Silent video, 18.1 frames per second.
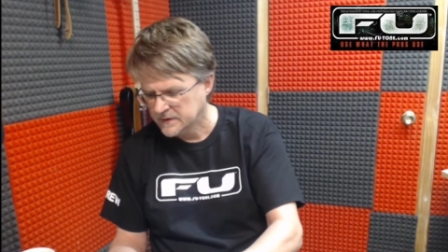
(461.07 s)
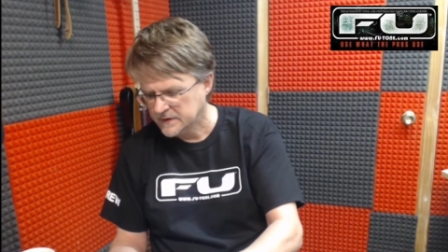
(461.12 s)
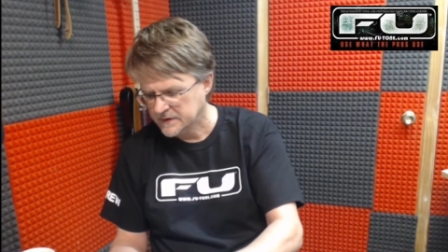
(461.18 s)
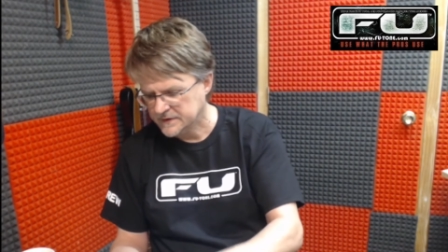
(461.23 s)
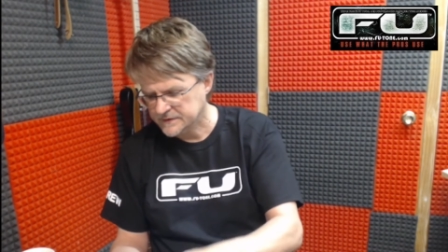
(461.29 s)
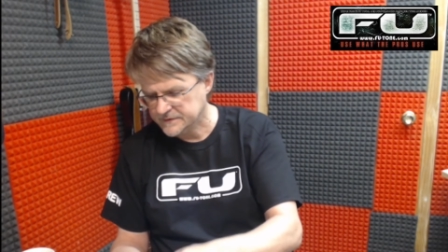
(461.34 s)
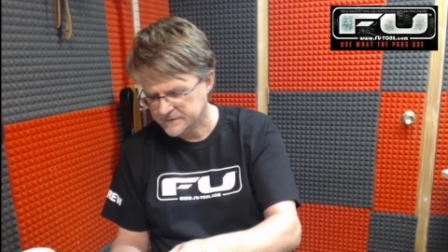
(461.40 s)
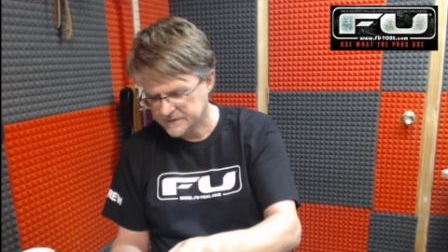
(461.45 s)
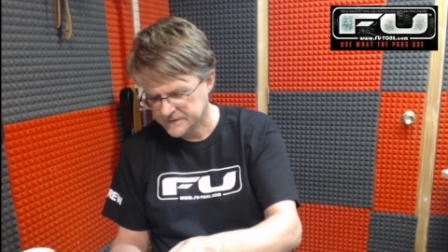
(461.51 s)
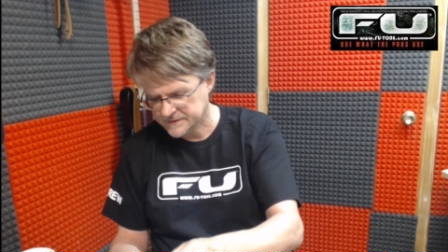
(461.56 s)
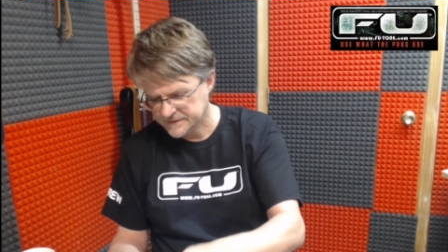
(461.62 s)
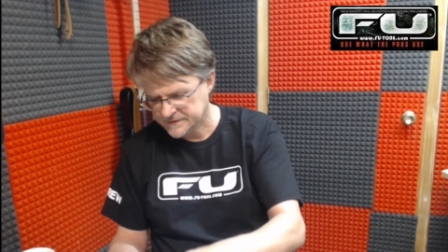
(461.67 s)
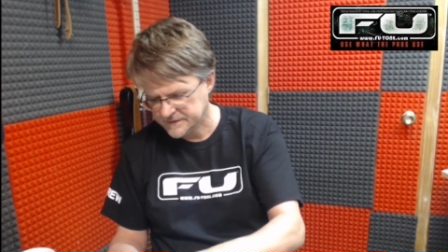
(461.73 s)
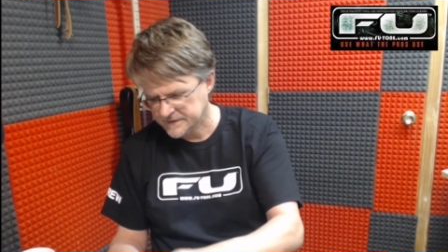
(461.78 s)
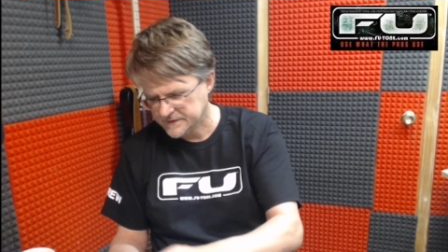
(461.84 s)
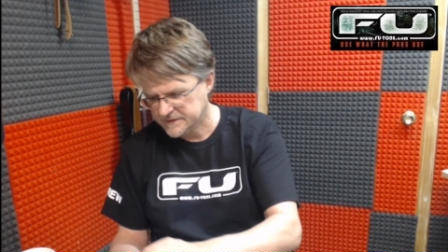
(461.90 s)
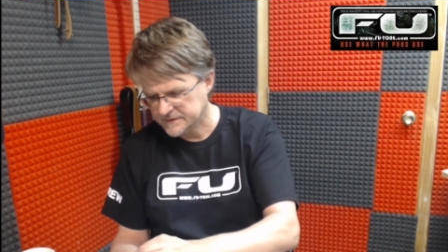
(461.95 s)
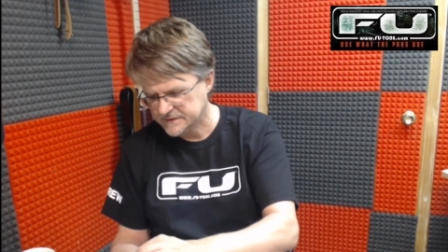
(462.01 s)
As you can
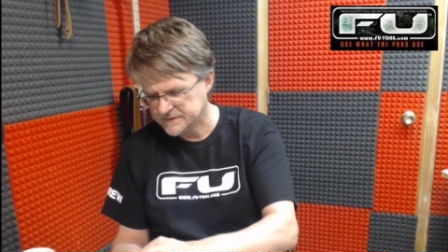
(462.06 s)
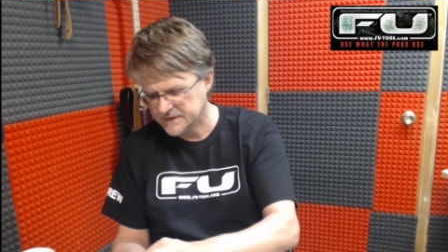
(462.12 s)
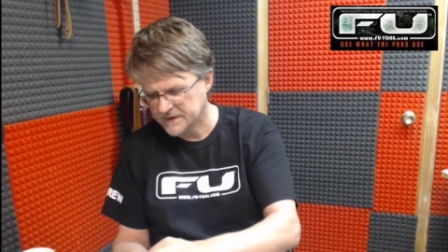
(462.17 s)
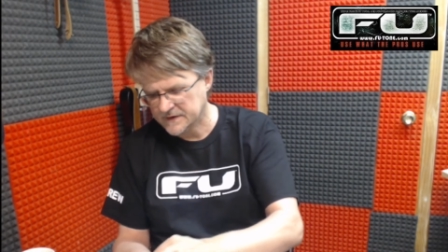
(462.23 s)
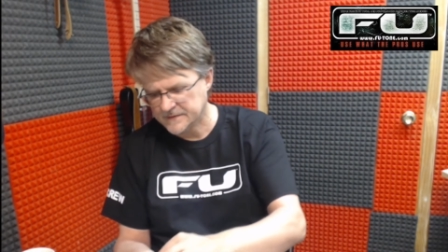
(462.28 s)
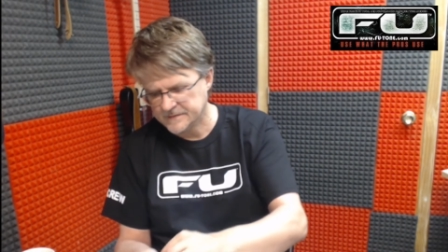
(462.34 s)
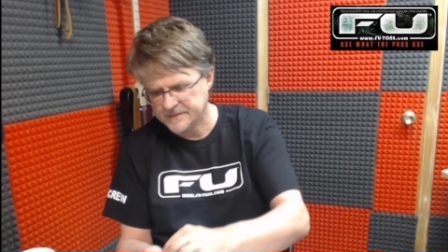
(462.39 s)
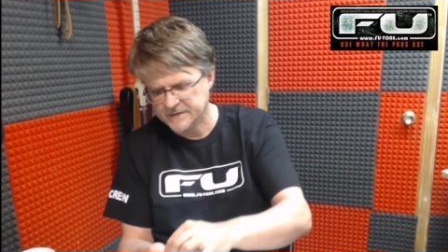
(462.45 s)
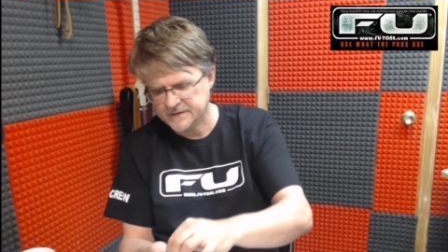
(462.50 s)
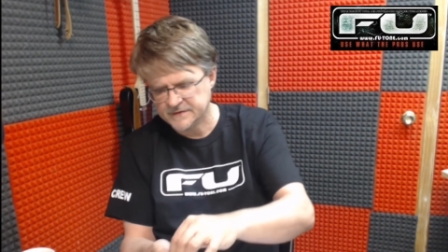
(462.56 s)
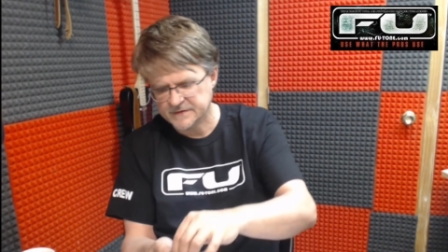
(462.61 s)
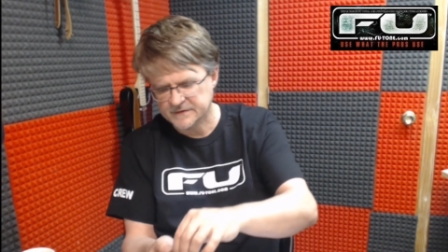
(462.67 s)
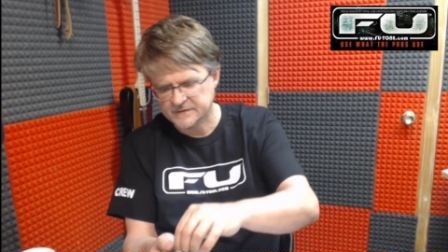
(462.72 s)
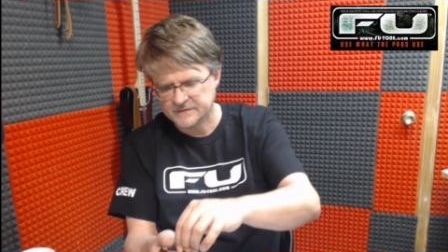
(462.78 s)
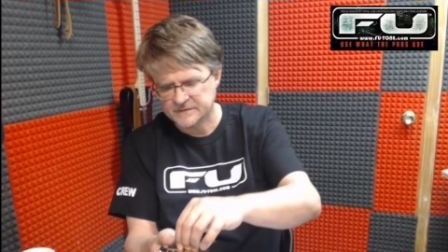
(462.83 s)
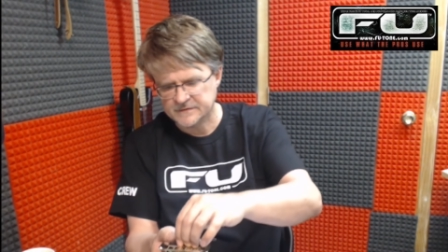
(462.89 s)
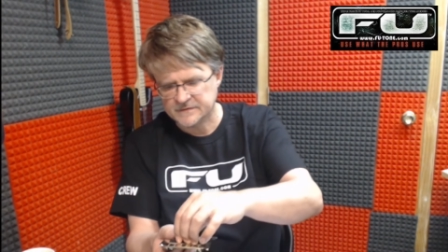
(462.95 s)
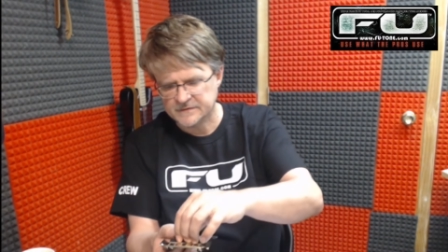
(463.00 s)
see, it's got a piece
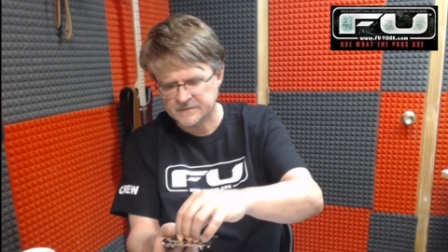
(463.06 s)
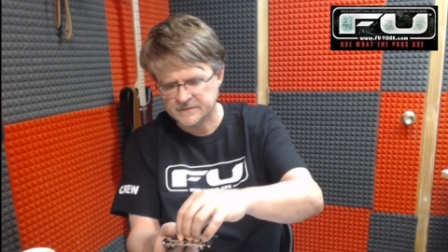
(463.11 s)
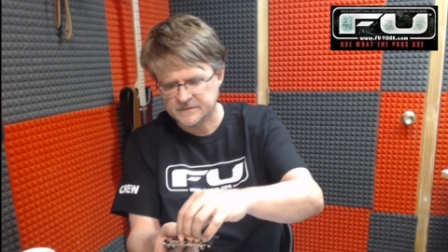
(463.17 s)
of